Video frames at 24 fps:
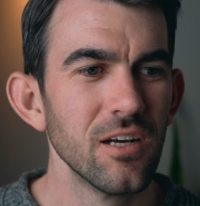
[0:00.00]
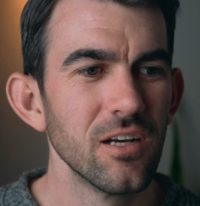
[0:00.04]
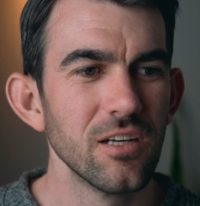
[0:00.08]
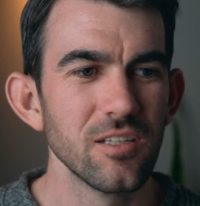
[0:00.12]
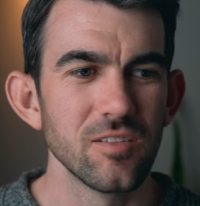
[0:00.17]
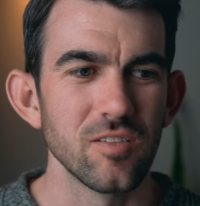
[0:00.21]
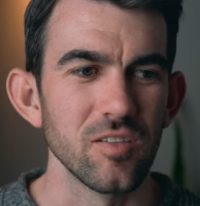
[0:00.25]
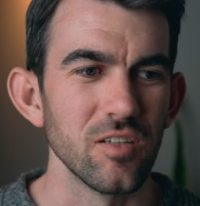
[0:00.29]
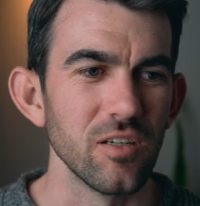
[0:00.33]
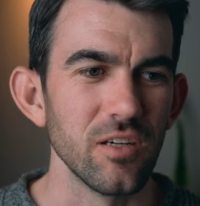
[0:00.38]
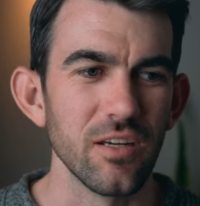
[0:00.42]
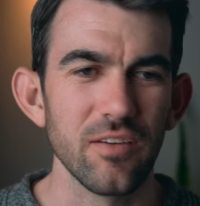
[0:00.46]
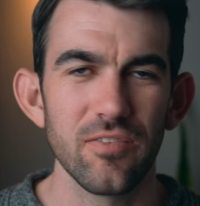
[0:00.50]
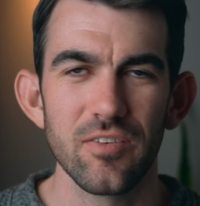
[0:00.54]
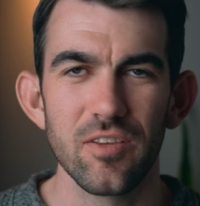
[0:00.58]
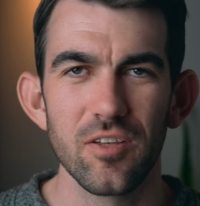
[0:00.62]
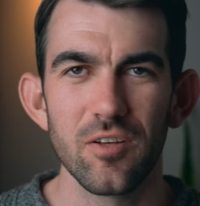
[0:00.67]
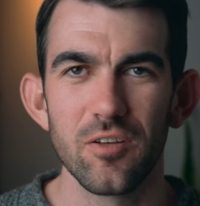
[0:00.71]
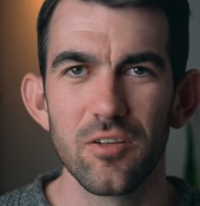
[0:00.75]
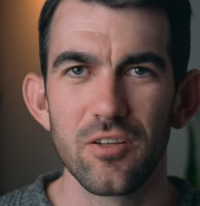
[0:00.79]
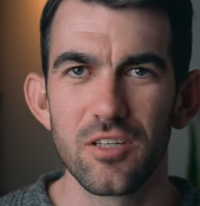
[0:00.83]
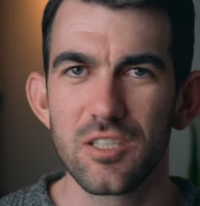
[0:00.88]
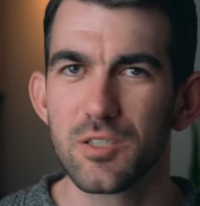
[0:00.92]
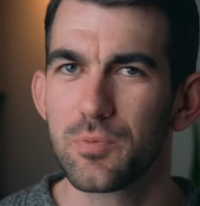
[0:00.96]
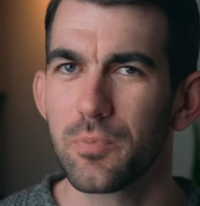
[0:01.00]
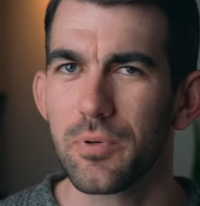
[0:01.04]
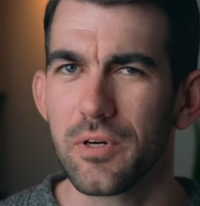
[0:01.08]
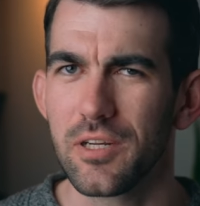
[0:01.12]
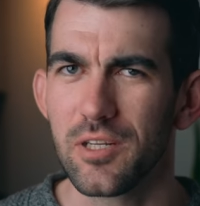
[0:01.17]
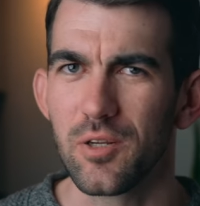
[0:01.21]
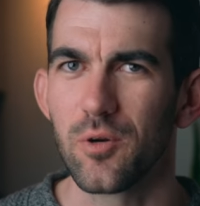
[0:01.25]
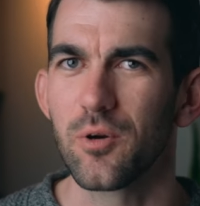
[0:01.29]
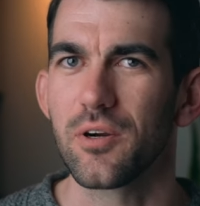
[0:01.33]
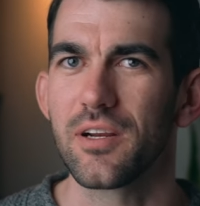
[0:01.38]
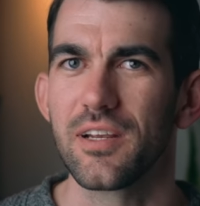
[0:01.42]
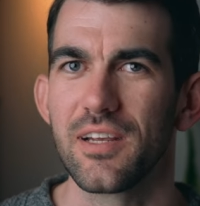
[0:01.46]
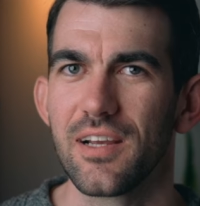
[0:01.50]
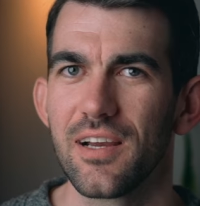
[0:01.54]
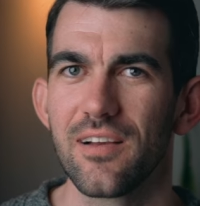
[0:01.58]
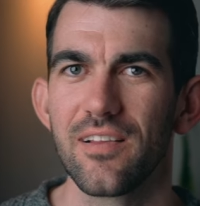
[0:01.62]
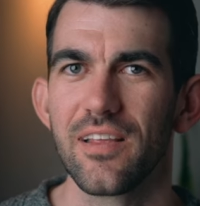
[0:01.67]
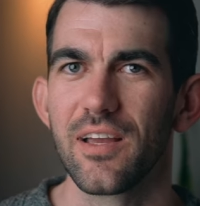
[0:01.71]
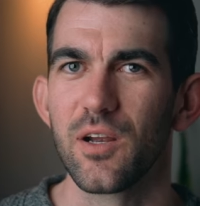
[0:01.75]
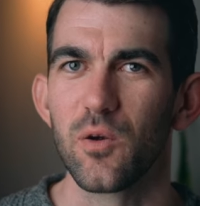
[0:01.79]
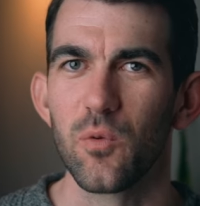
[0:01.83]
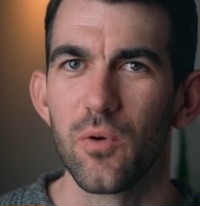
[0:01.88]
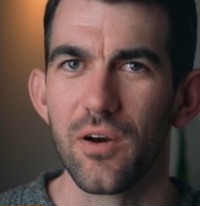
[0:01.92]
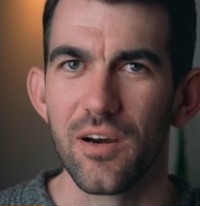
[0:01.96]
So even though it looks pretty dorky, I
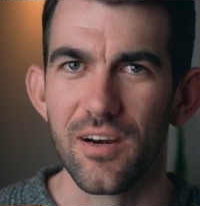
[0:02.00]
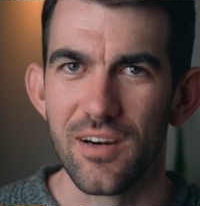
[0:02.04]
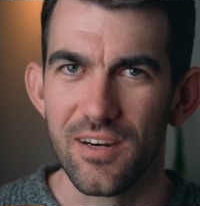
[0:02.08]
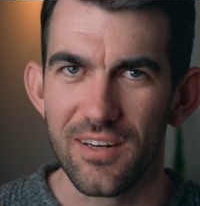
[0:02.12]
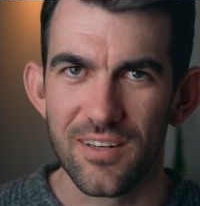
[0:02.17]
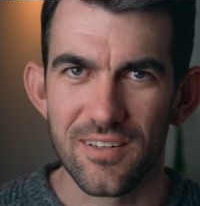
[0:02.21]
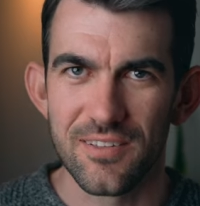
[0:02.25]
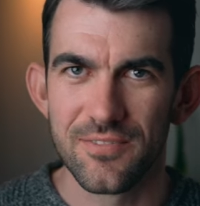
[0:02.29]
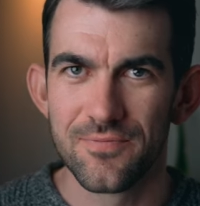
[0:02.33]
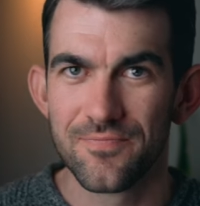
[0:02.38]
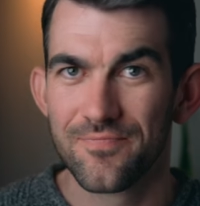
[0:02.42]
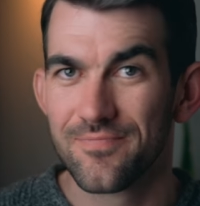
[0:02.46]
like wearing